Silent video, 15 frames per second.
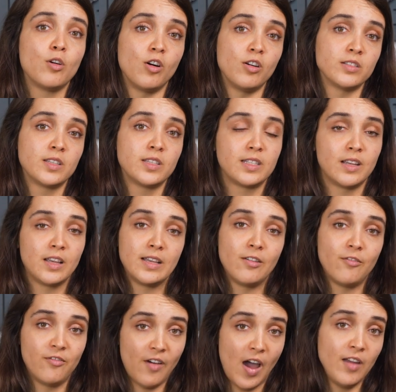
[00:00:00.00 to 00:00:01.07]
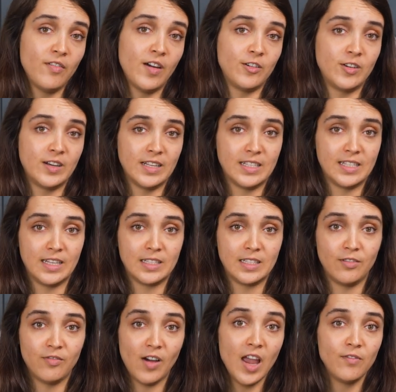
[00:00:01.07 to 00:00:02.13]
costs
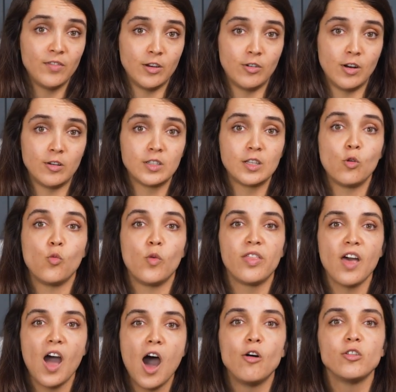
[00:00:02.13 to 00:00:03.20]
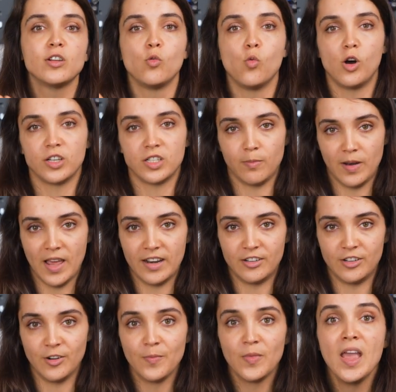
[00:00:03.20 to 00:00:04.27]
565 euros without a water
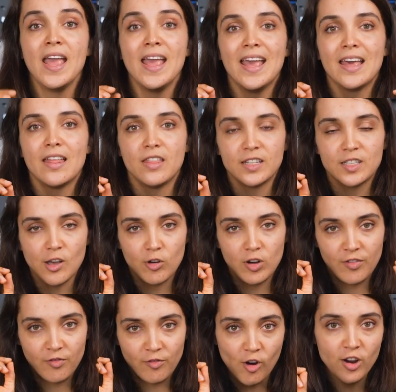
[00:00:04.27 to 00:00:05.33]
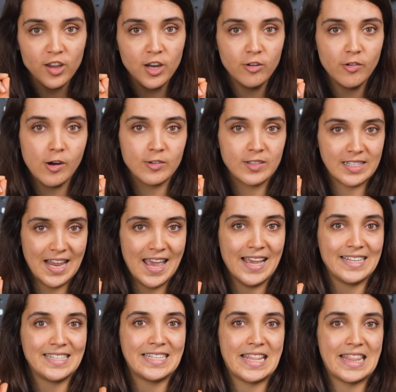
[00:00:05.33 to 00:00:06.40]
bladder. That's only 4 euros
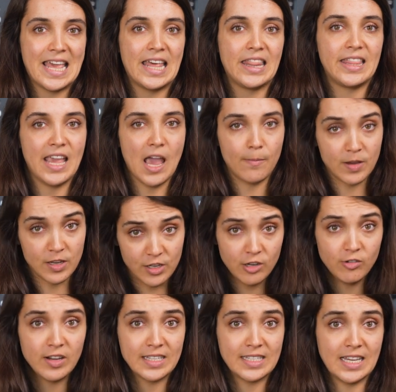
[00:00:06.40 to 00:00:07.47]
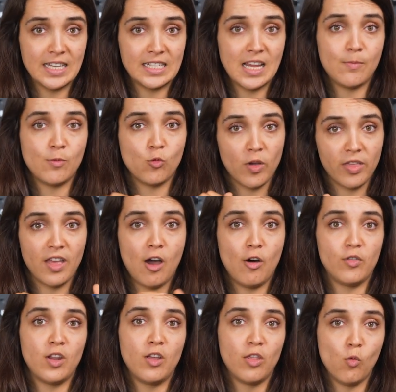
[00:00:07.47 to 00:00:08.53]
less than the Apidura setup
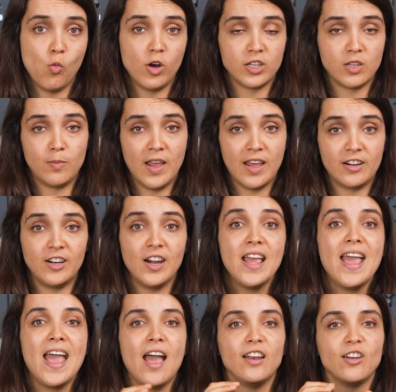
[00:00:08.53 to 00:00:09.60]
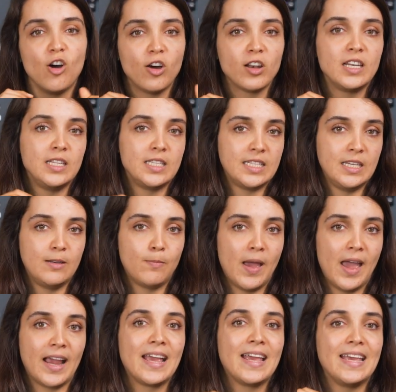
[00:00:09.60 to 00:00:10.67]
without the water bladder, and Ortlieb
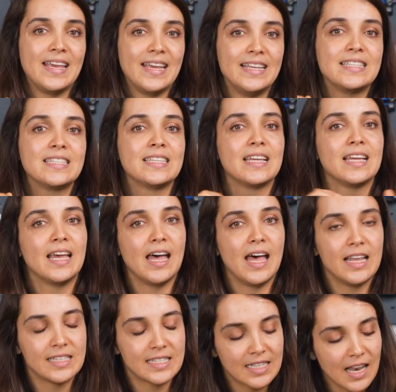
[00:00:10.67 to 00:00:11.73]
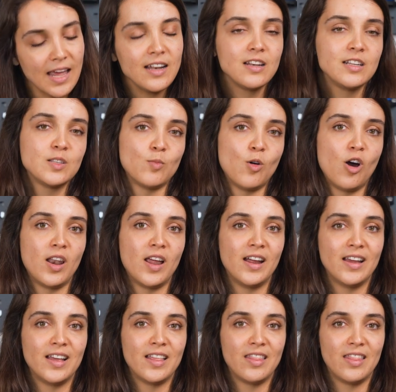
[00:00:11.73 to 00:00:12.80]
Seatpack is slightly
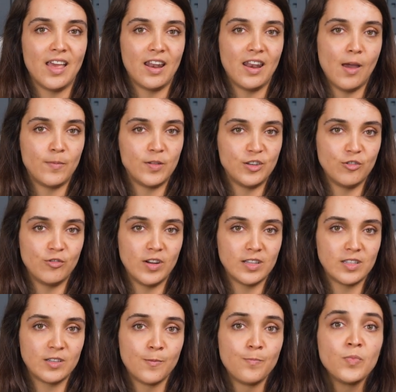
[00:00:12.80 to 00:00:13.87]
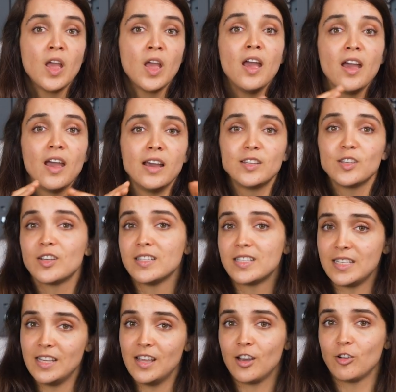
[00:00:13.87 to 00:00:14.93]
smaller than Apidura's. As you can
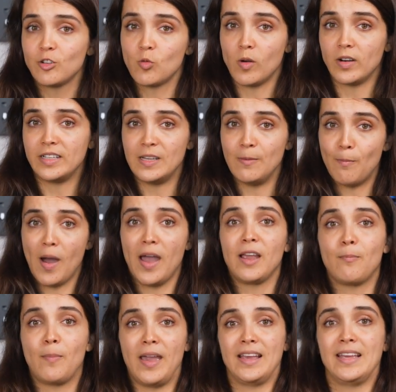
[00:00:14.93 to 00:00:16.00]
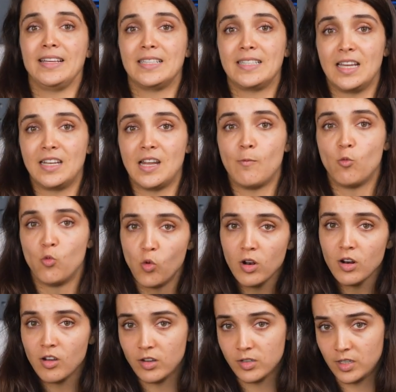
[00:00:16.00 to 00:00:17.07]
see, a good quality bike packing setup
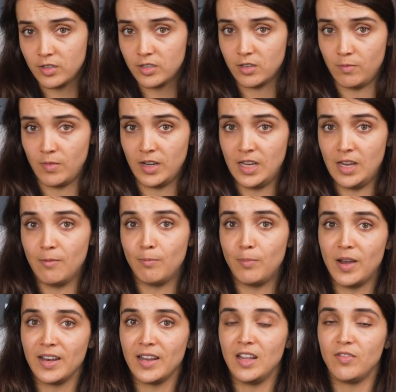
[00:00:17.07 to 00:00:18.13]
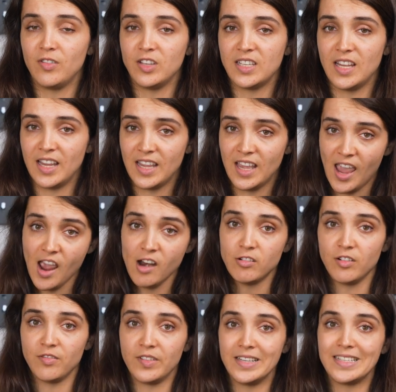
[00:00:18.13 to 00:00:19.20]
will cost you some money, but if you take care
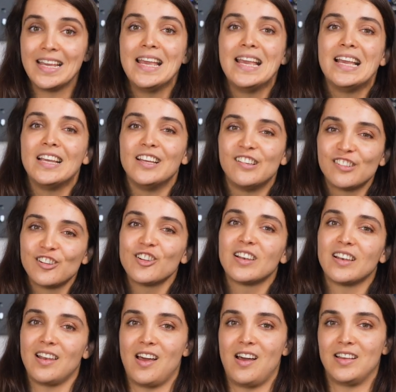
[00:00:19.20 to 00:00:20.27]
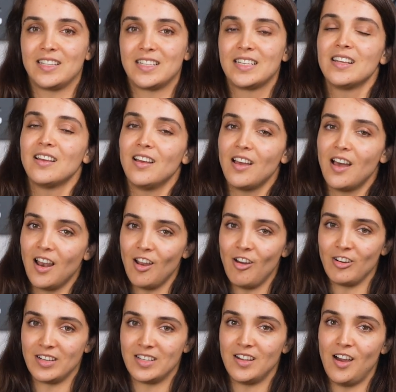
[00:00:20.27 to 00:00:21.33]
of it, it should last a
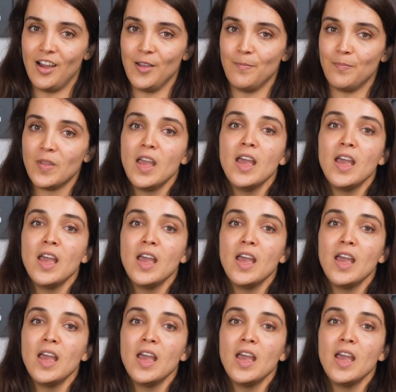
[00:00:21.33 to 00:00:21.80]
long time.